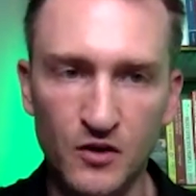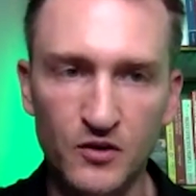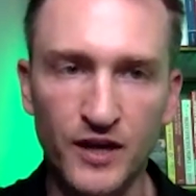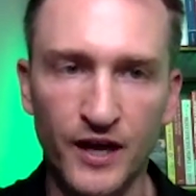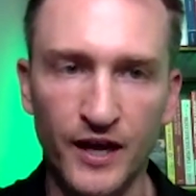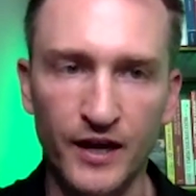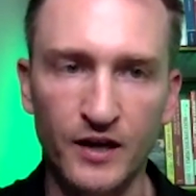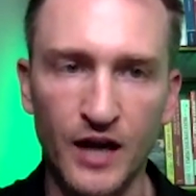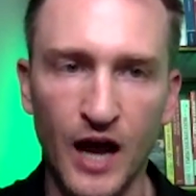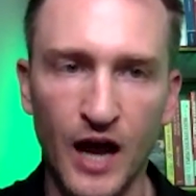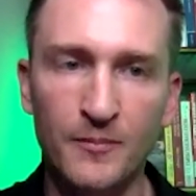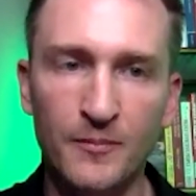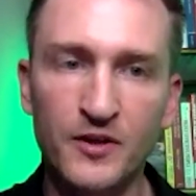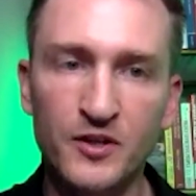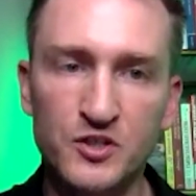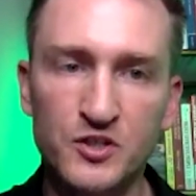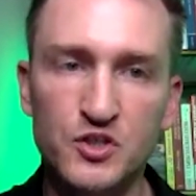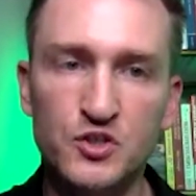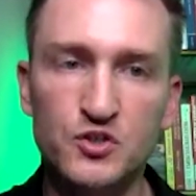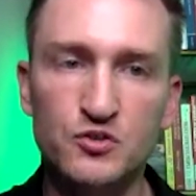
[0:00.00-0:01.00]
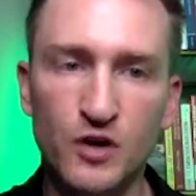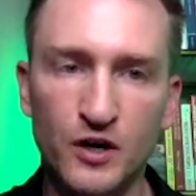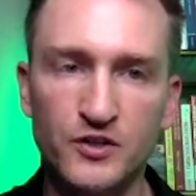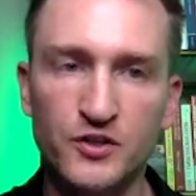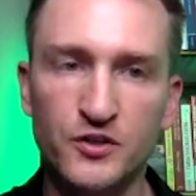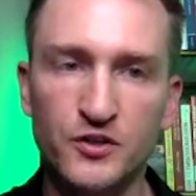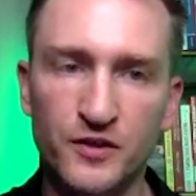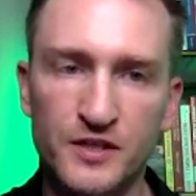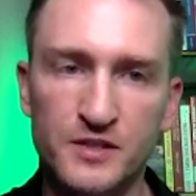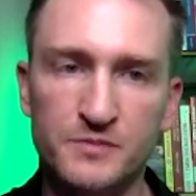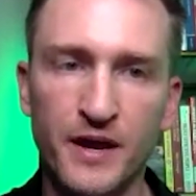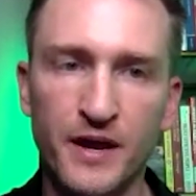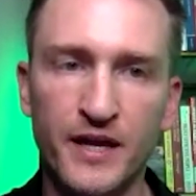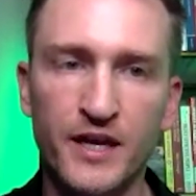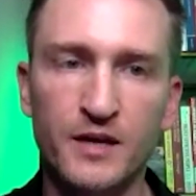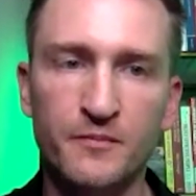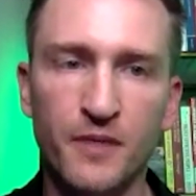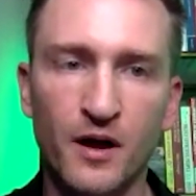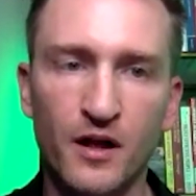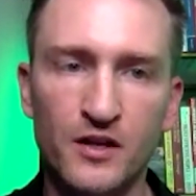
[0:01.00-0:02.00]
Okay, I'm going to structure this
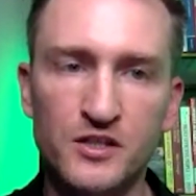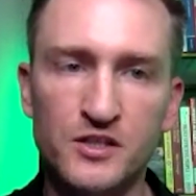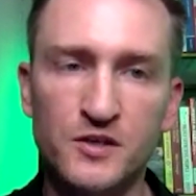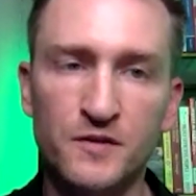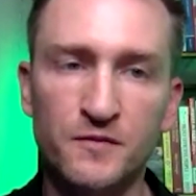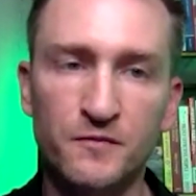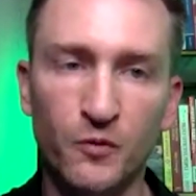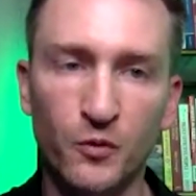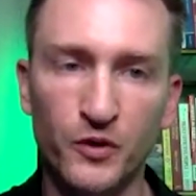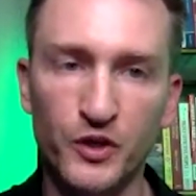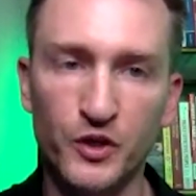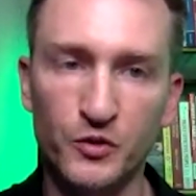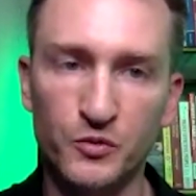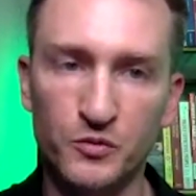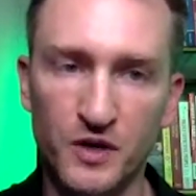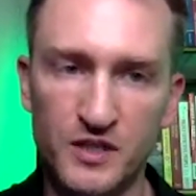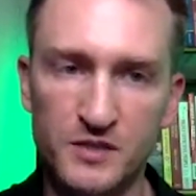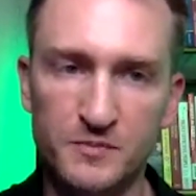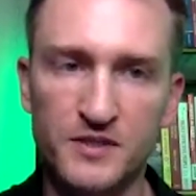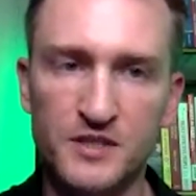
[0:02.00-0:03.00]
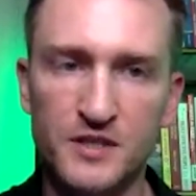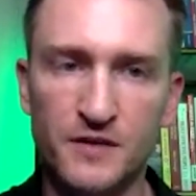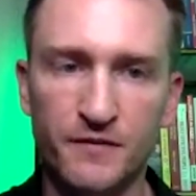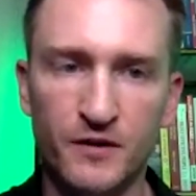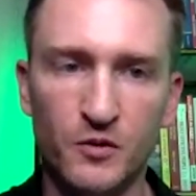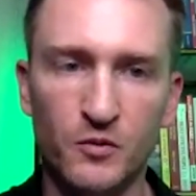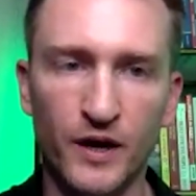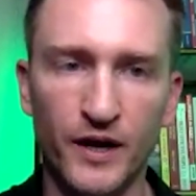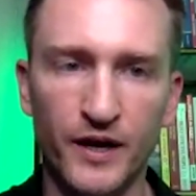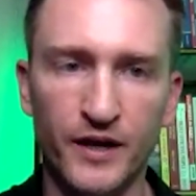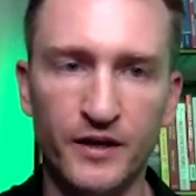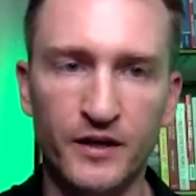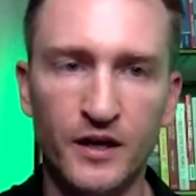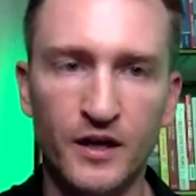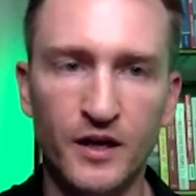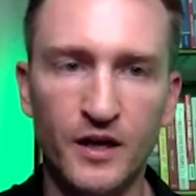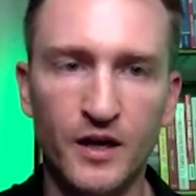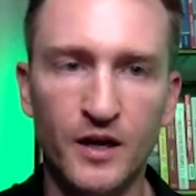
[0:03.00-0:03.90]
banking policy for you a specific way.